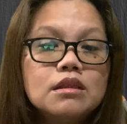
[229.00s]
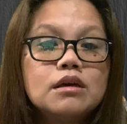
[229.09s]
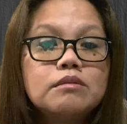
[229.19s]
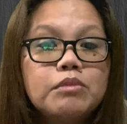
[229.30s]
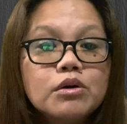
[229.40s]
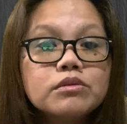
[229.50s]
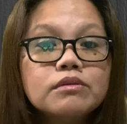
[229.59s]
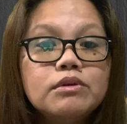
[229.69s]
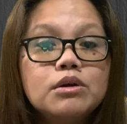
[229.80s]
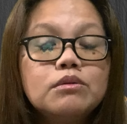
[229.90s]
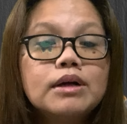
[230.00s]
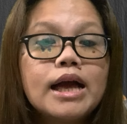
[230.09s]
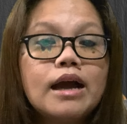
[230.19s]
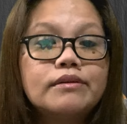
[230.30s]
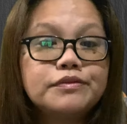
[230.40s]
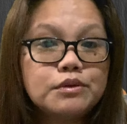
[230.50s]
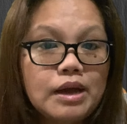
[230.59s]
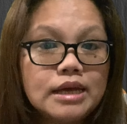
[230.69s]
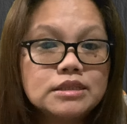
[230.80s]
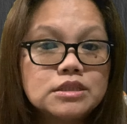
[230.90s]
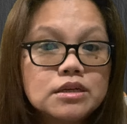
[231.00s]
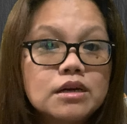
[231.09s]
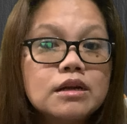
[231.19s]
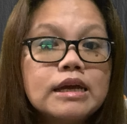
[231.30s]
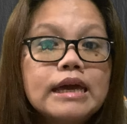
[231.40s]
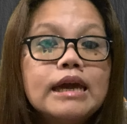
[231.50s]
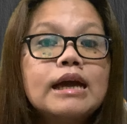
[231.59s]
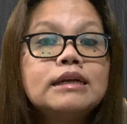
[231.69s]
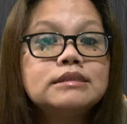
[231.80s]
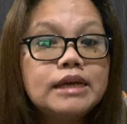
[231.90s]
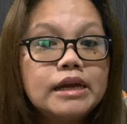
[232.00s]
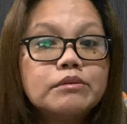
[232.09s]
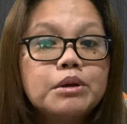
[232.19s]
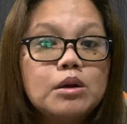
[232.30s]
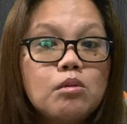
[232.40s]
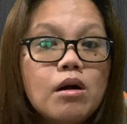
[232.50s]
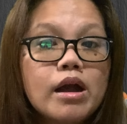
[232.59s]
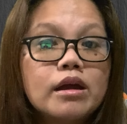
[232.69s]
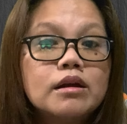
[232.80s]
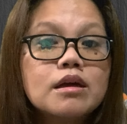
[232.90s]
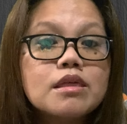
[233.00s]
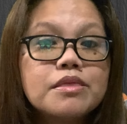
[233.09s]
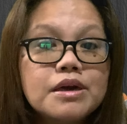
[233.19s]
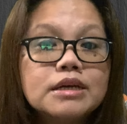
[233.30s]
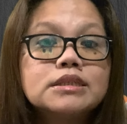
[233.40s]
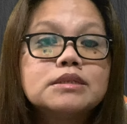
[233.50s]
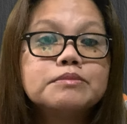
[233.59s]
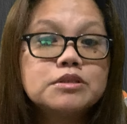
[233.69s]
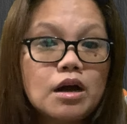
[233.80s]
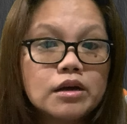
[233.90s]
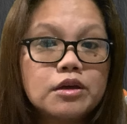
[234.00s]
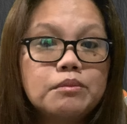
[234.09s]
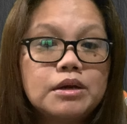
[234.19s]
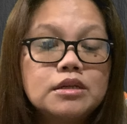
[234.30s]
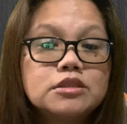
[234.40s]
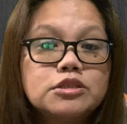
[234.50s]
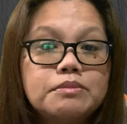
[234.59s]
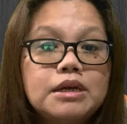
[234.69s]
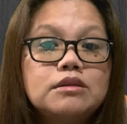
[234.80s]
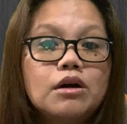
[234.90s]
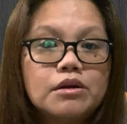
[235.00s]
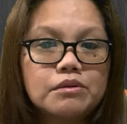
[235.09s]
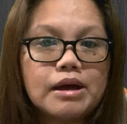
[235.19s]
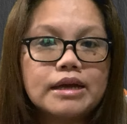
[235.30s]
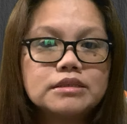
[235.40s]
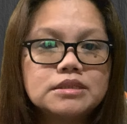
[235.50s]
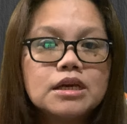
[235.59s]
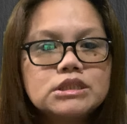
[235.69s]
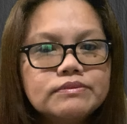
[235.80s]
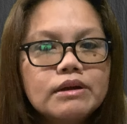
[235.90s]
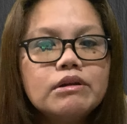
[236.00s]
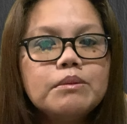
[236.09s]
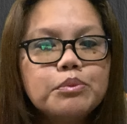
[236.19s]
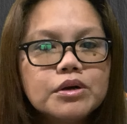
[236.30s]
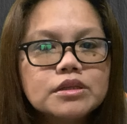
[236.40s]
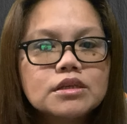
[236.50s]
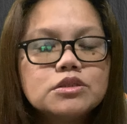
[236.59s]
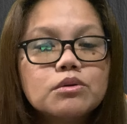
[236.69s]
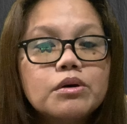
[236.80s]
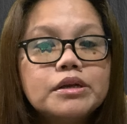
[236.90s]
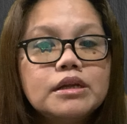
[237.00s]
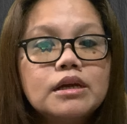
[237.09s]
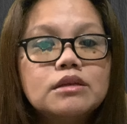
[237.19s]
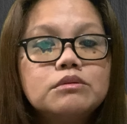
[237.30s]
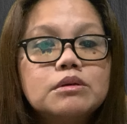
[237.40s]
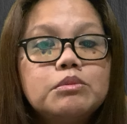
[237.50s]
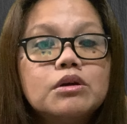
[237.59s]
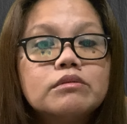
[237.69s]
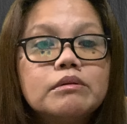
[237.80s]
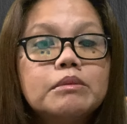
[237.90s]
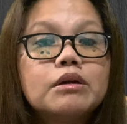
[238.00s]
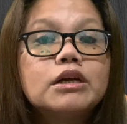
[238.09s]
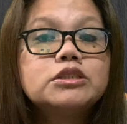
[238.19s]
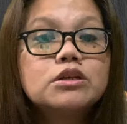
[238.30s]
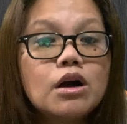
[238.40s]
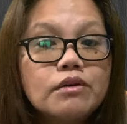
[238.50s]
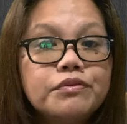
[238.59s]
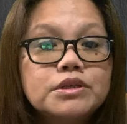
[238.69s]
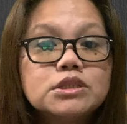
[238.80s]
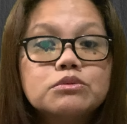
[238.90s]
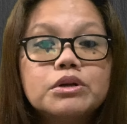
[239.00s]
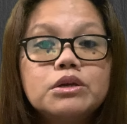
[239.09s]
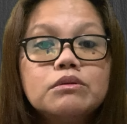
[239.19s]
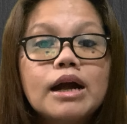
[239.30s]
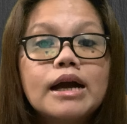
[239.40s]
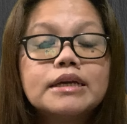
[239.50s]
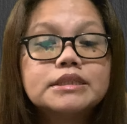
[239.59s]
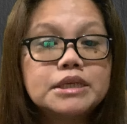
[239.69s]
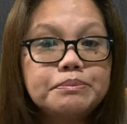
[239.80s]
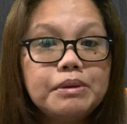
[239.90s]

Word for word: that both of you will have to answer, and they require this document to be notarized. So it's very important to coordinate with the Bureau of Immigration office where you guys are